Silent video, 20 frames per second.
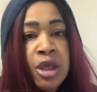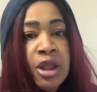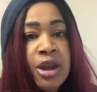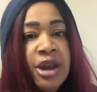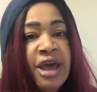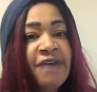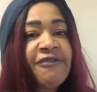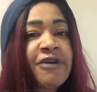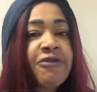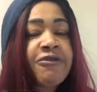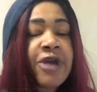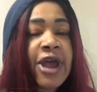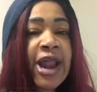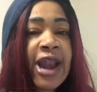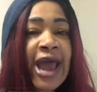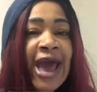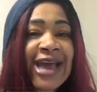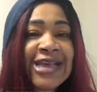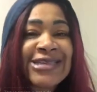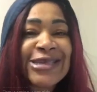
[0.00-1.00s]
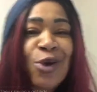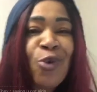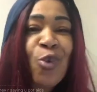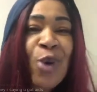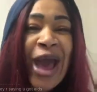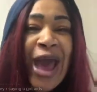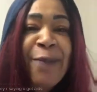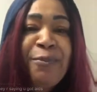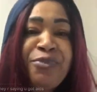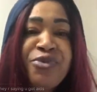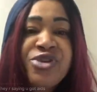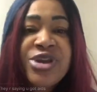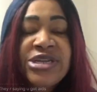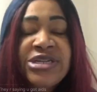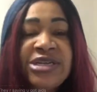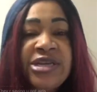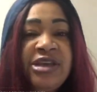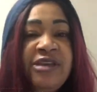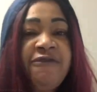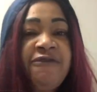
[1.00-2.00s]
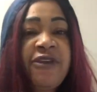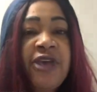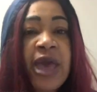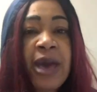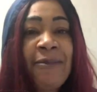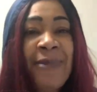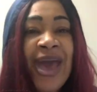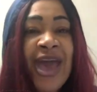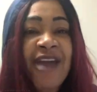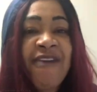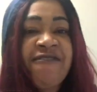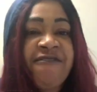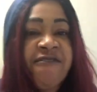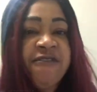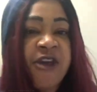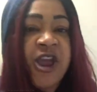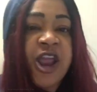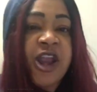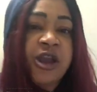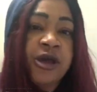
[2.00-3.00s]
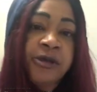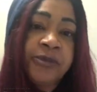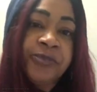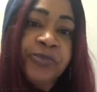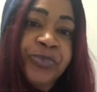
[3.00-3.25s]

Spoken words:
Never realized a WiFi TV are my friend.